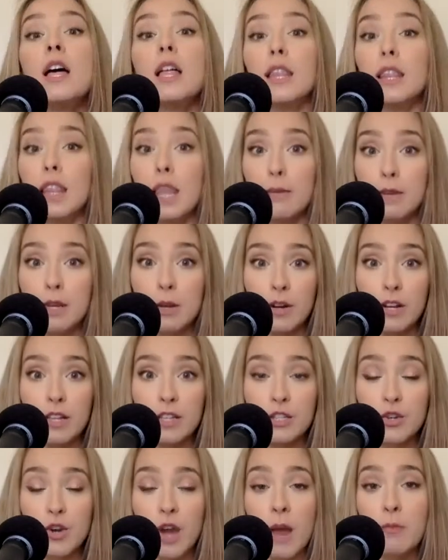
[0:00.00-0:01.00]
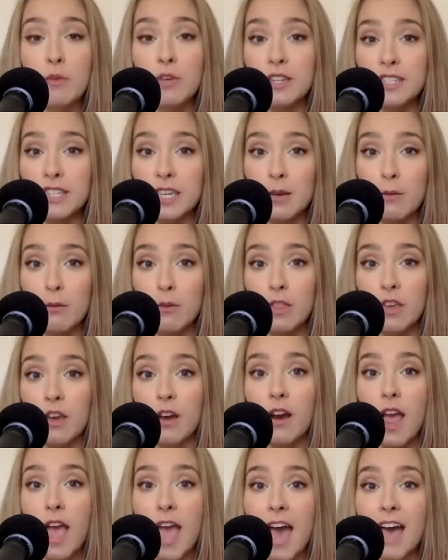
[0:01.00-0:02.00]
let me know on Instagram. You can DM me
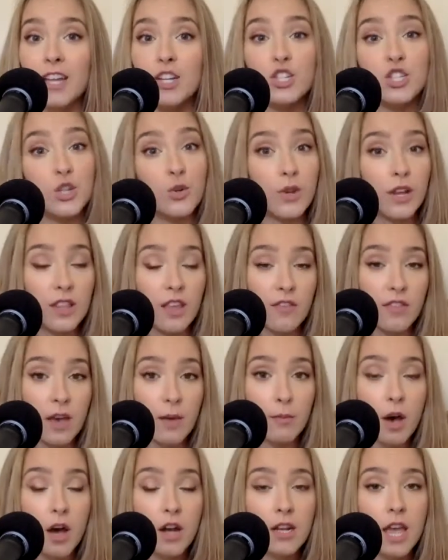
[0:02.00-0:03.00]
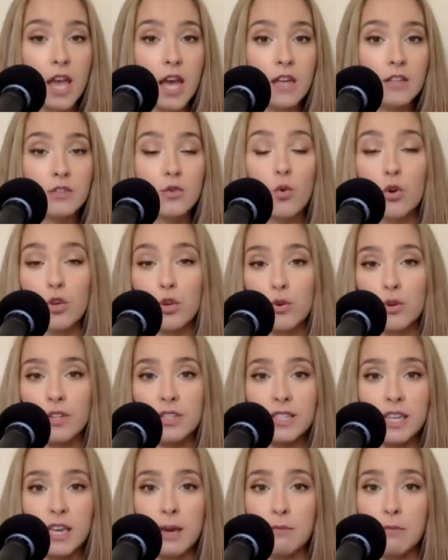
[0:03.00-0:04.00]
there at Dude I Love That Podcast, or you can
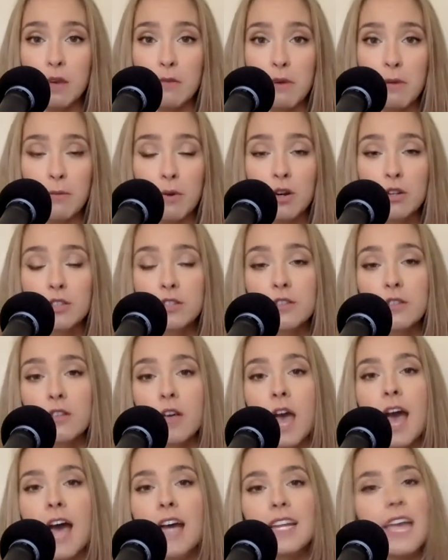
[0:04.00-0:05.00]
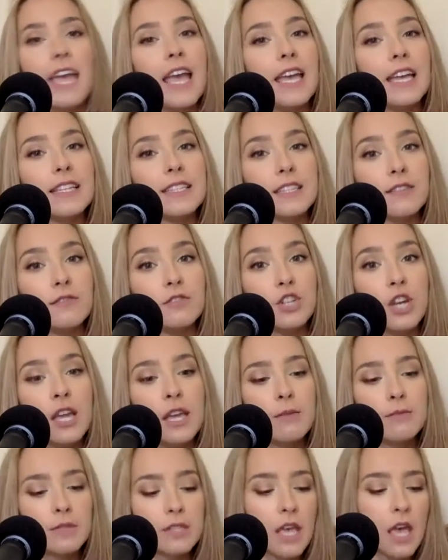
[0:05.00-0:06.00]
DM me on my personal at Hey It's Liv
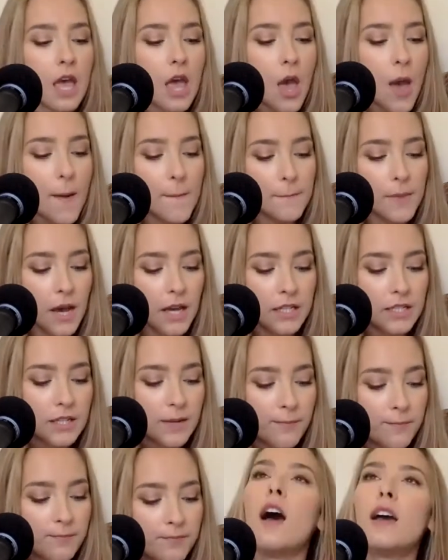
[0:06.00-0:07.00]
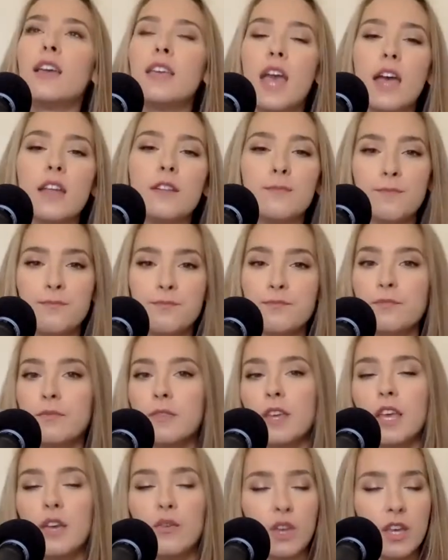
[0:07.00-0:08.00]
James. But again,
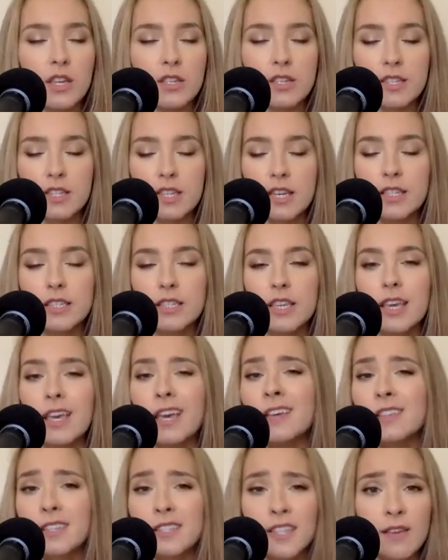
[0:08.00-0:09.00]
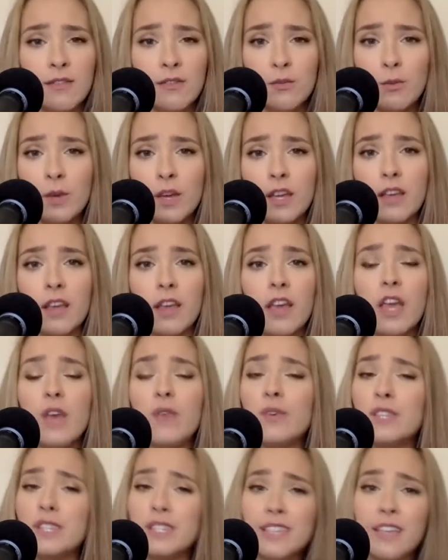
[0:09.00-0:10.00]
if he is a 6, he has a 7 wing. If
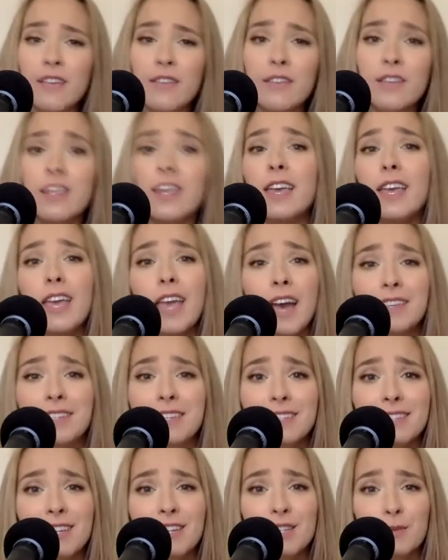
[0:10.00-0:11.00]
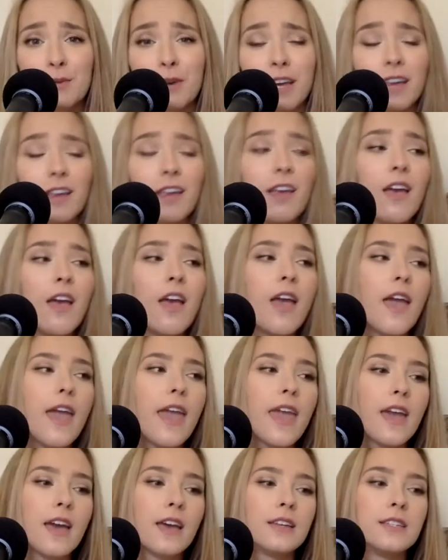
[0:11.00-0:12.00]
he's a 7, he has a 6 wing.
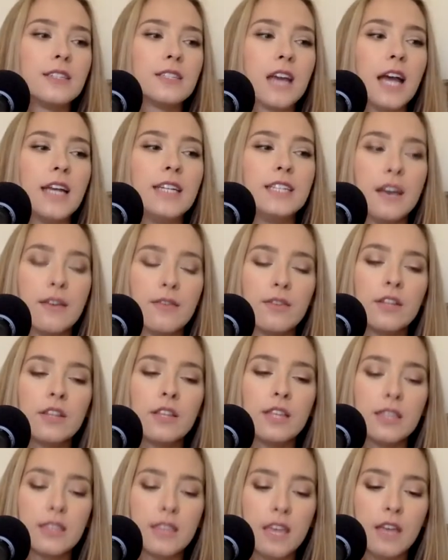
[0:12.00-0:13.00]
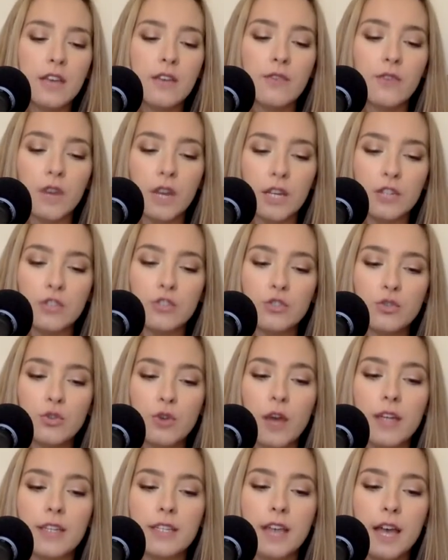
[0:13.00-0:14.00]
And I definitely think for his
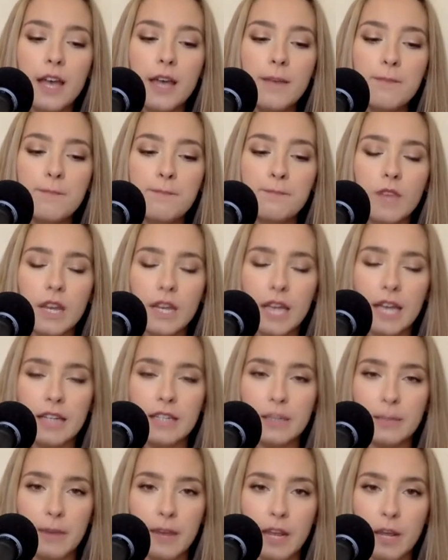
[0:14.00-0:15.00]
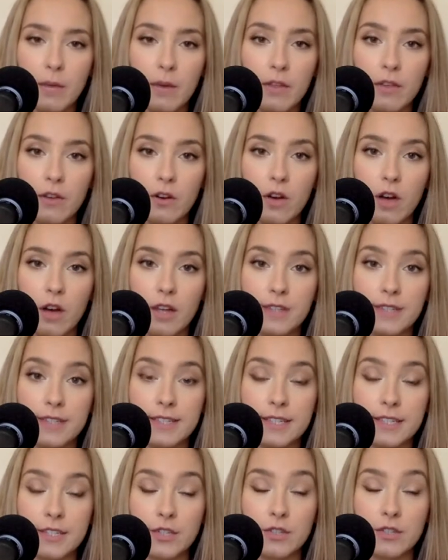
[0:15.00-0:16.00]
tri-type, again, debating whether or not he's a
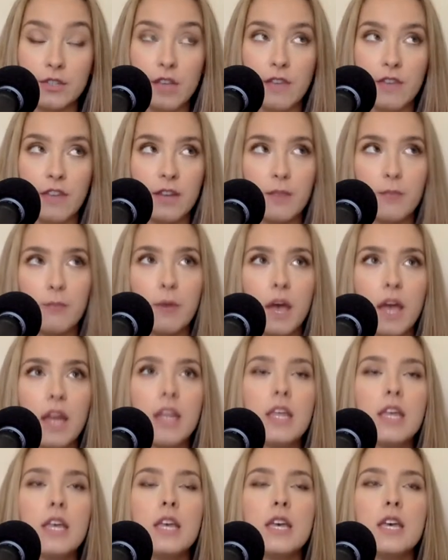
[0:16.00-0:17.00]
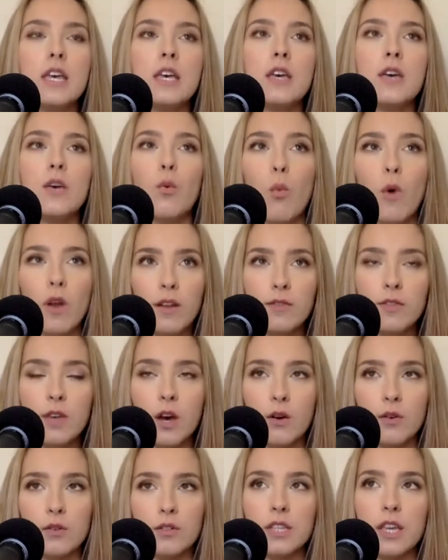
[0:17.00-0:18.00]
6 or 7, but one of
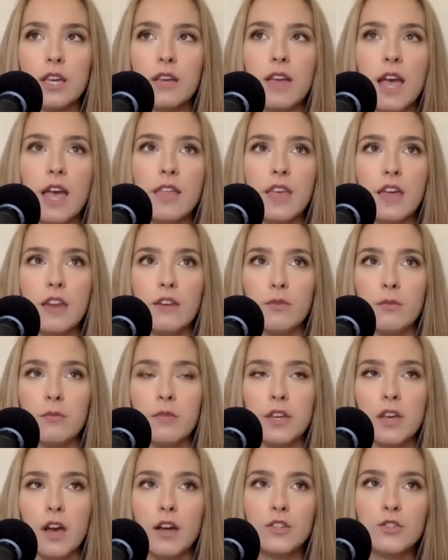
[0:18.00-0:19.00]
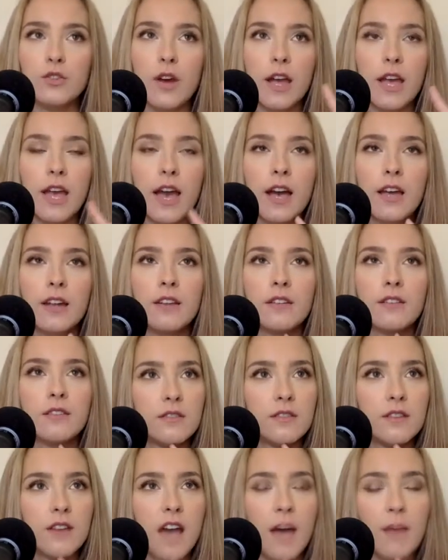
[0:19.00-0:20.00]
those. And then from the gut triad,
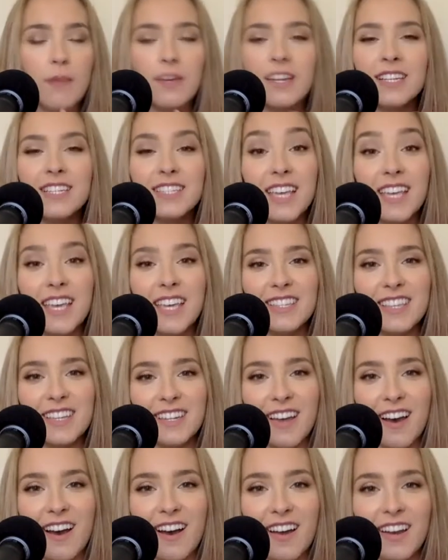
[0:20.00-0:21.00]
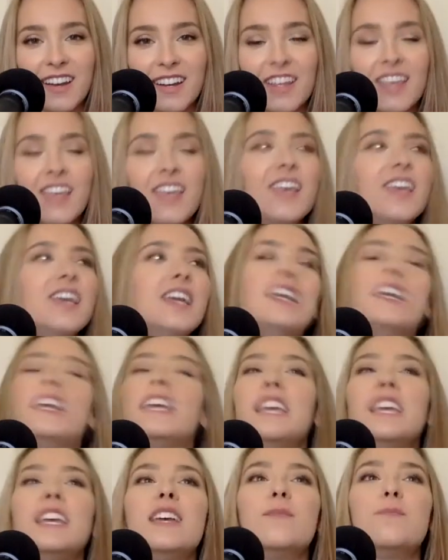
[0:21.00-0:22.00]
I'm going to say he's a 9.
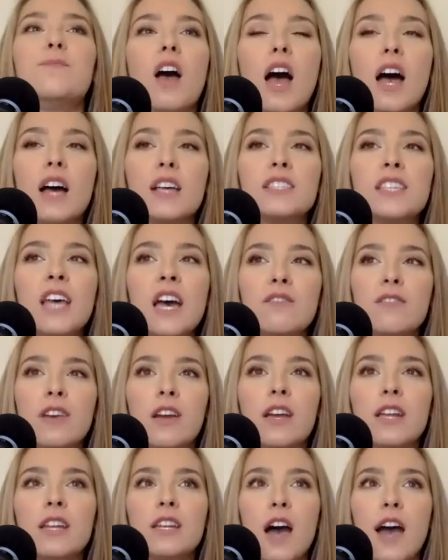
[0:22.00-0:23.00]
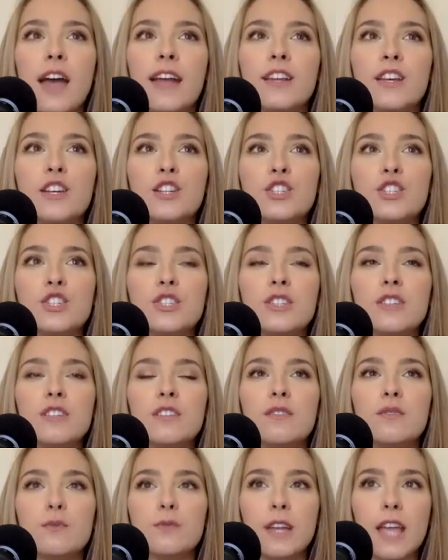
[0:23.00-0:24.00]
He has that very 9ish
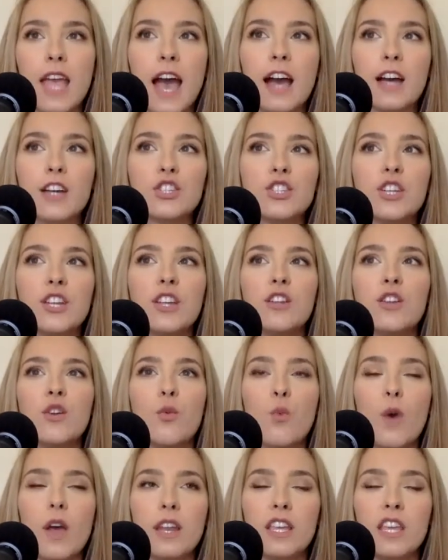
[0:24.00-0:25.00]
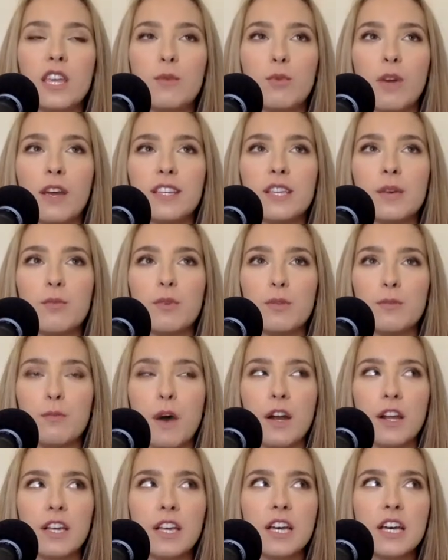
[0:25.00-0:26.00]
reaction when he breaks up with
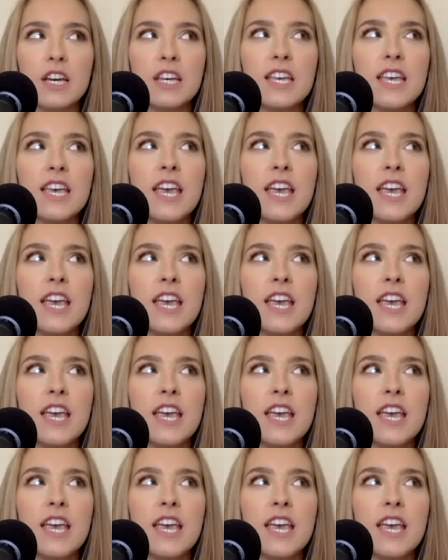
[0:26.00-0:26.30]
Monica,